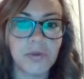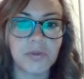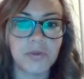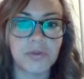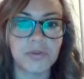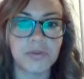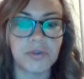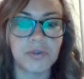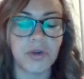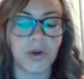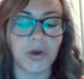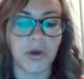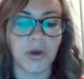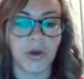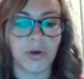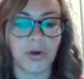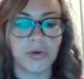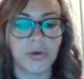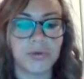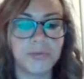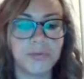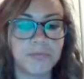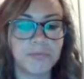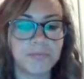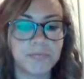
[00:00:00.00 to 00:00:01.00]

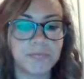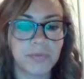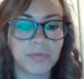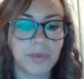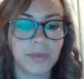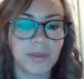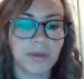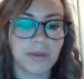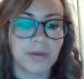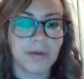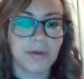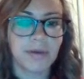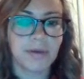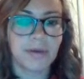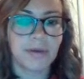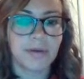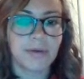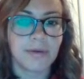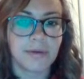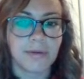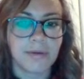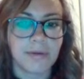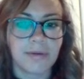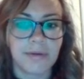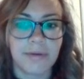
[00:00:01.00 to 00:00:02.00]
So,
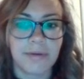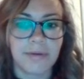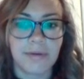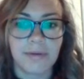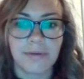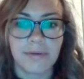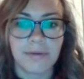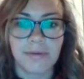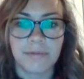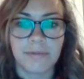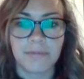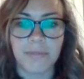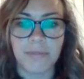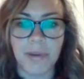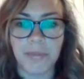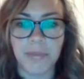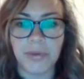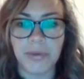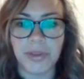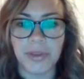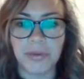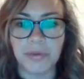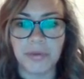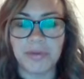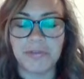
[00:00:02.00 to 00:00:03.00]

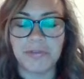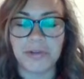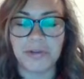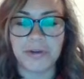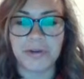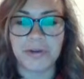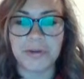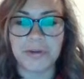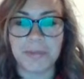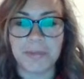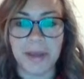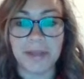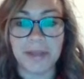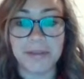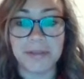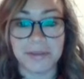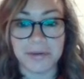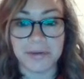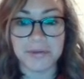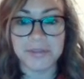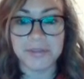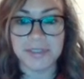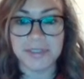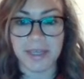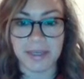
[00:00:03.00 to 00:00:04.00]
remember that we've learned about
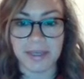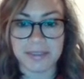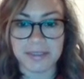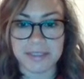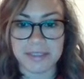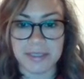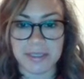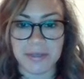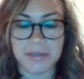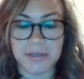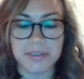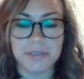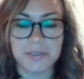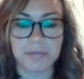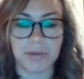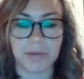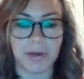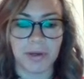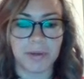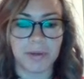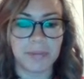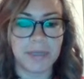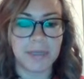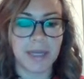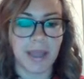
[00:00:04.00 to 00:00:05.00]
those sex cells,
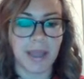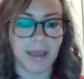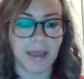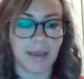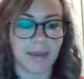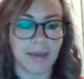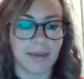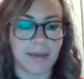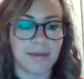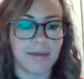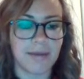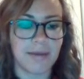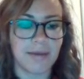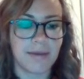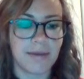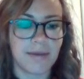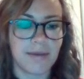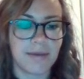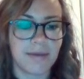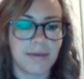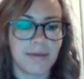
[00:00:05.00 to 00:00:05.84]
sperm and egg.